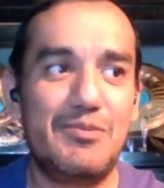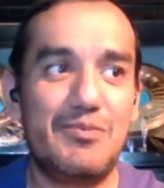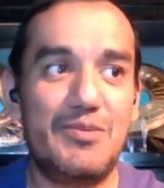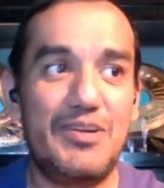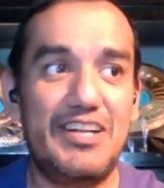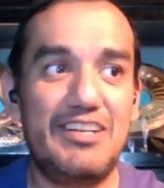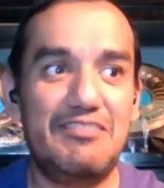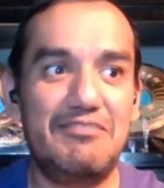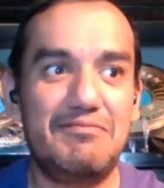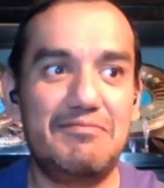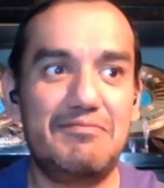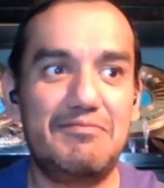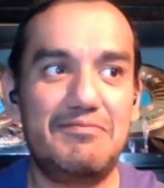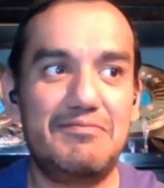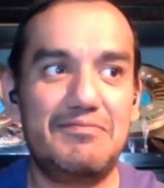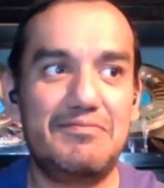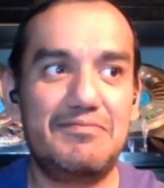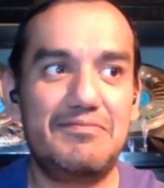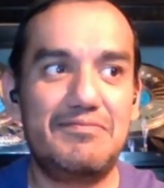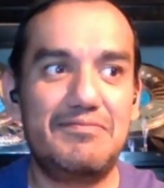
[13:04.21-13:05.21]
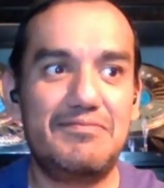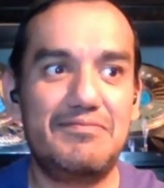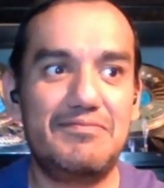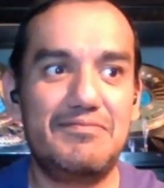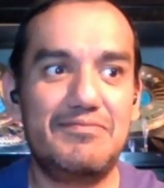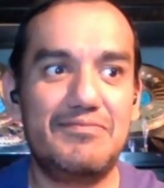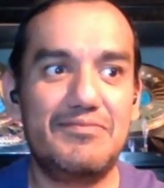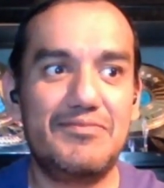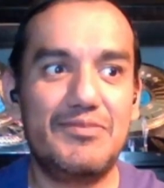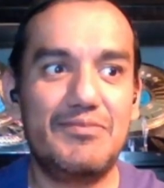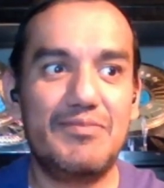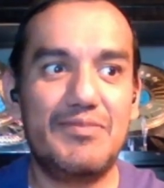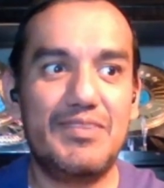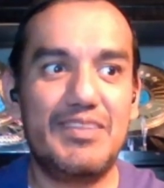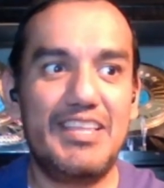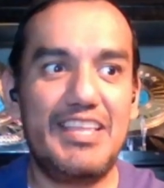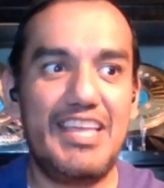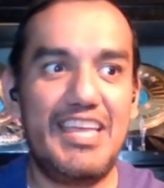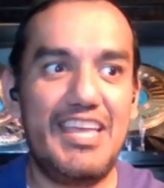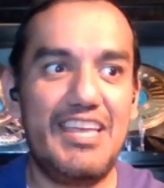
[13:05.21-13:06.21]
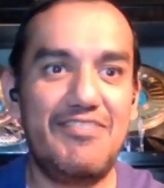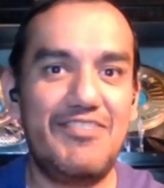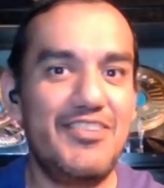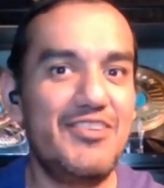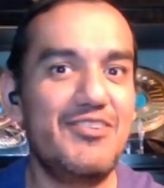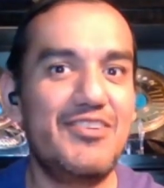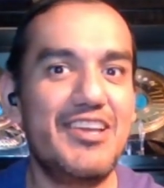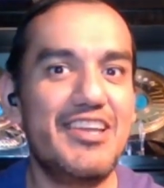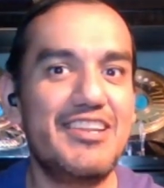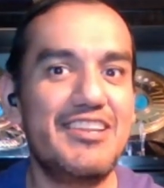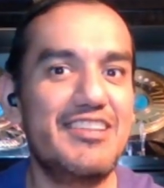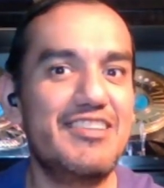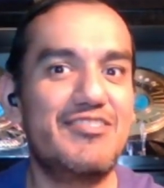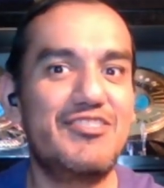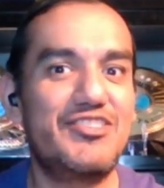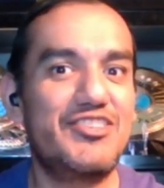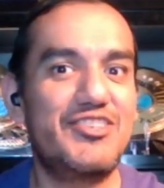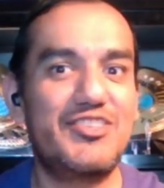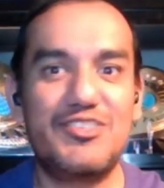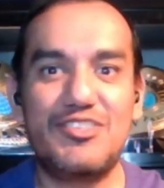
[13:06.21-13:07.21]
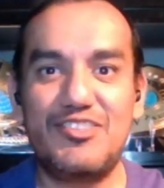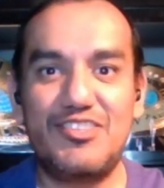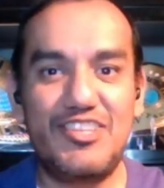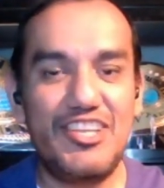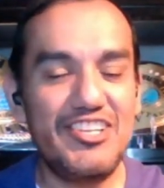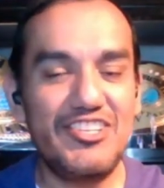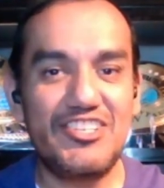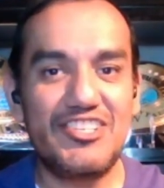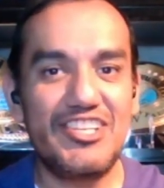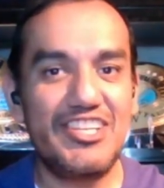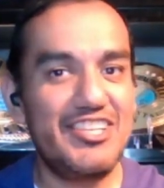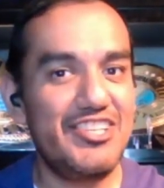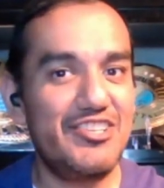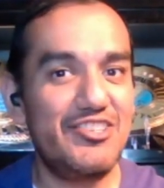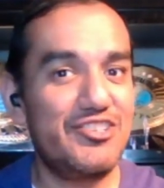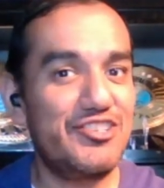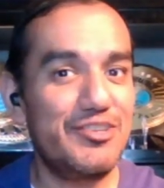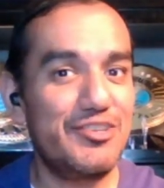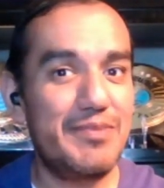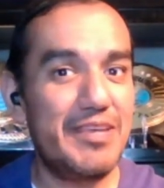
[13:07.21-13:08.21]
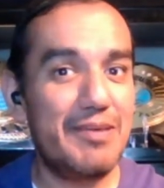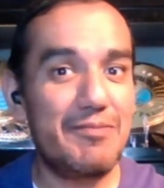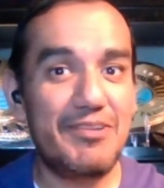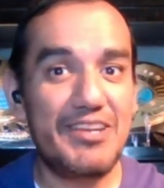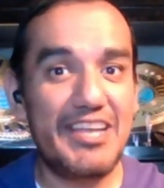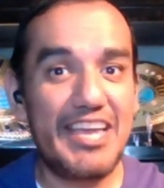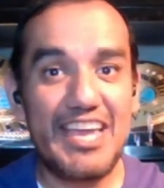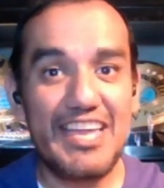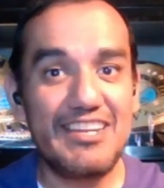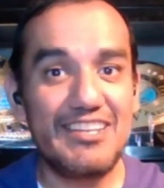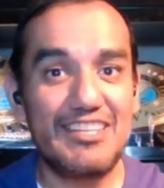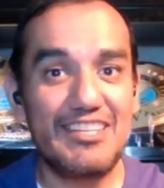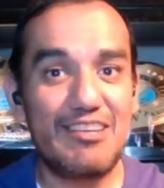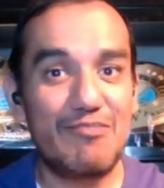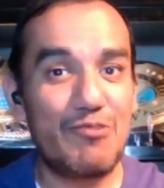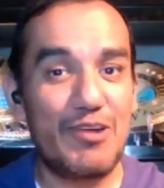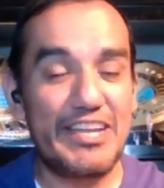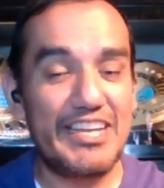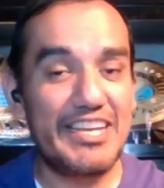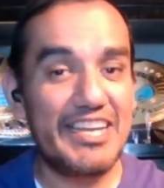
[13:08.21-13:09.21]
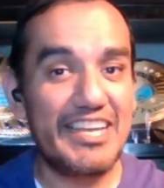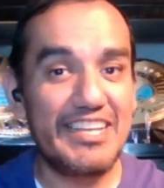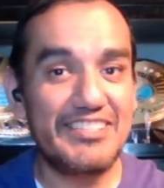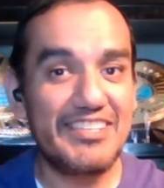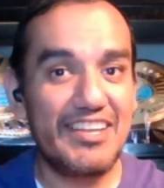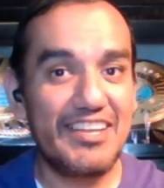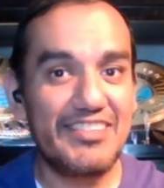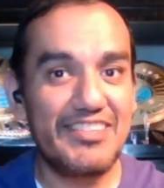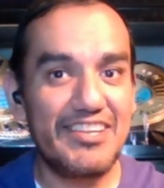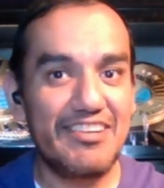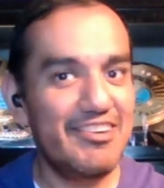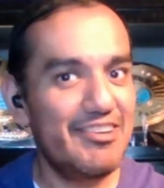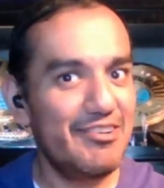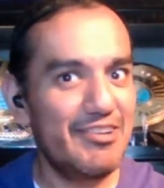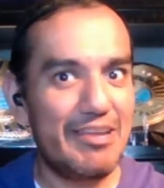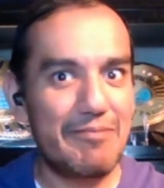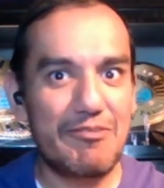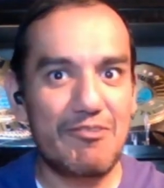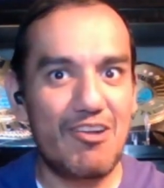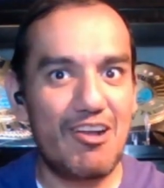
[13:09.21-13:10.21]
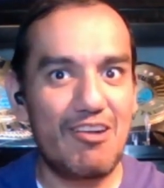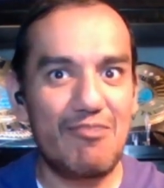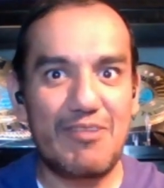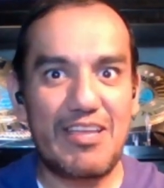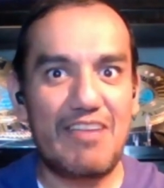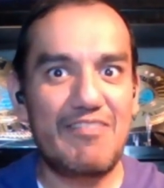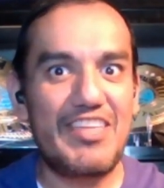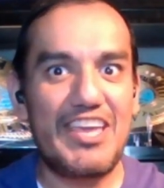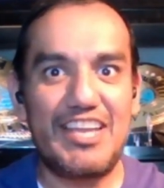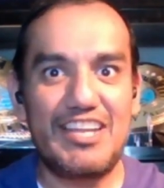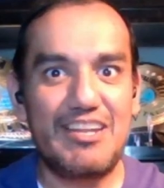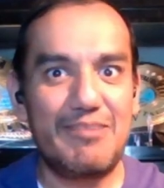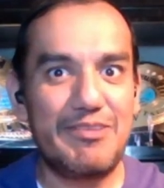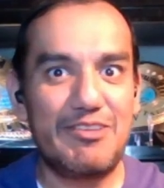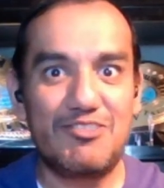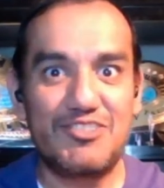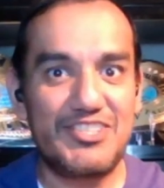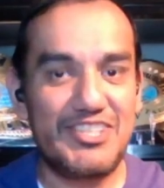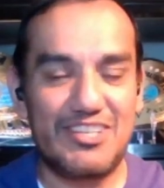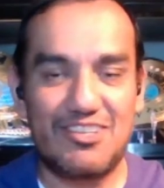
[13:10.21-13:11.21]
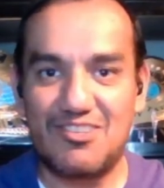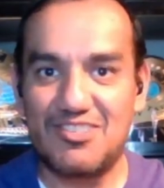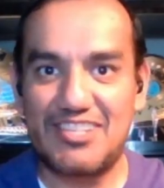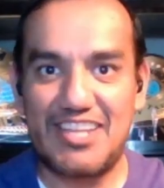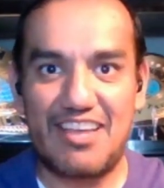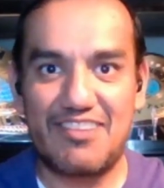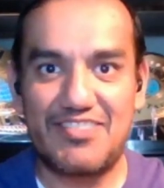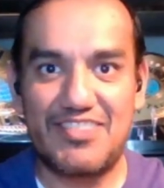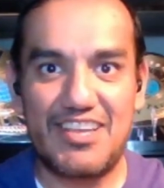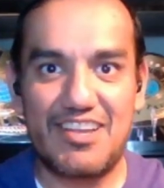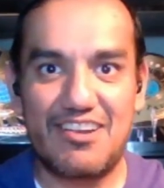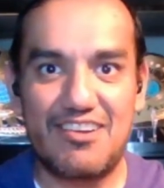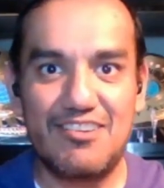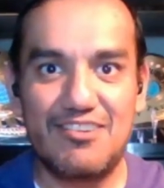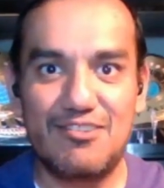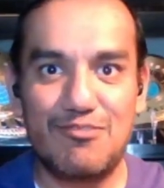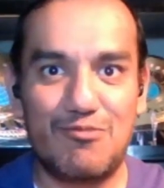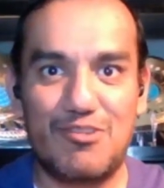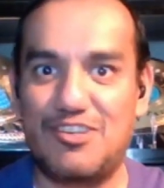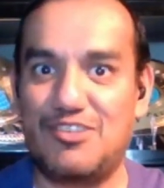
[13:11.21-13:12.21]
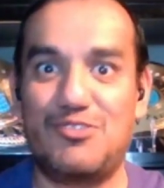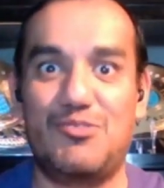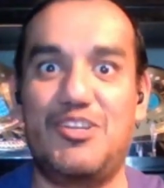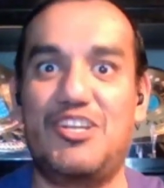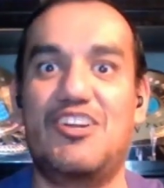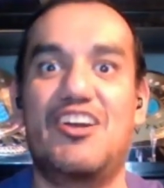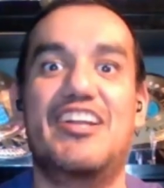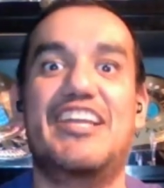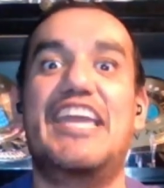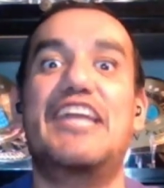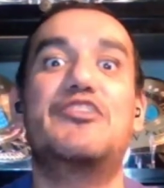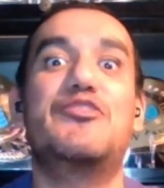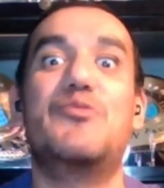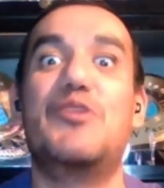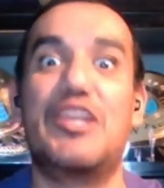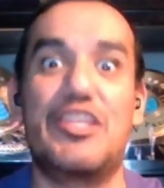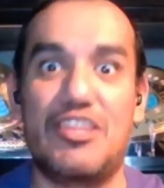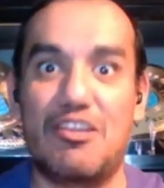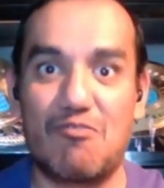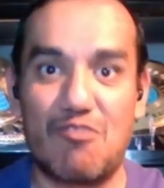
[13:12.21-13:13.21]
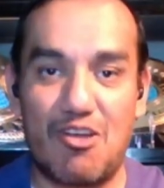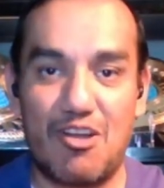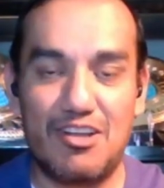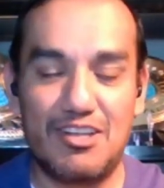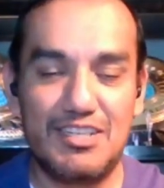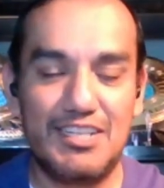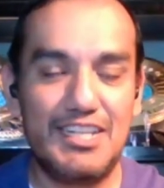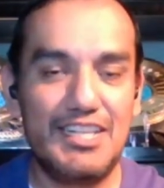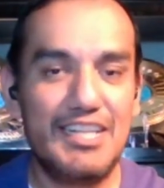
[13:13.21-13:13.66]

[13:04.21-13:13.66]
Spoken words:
Well, if you can dish it, you should be able to handle it, White Knights out there. And don't get me wrong, we have the AEW sickos out there where Tony Khan can't do anything wrong.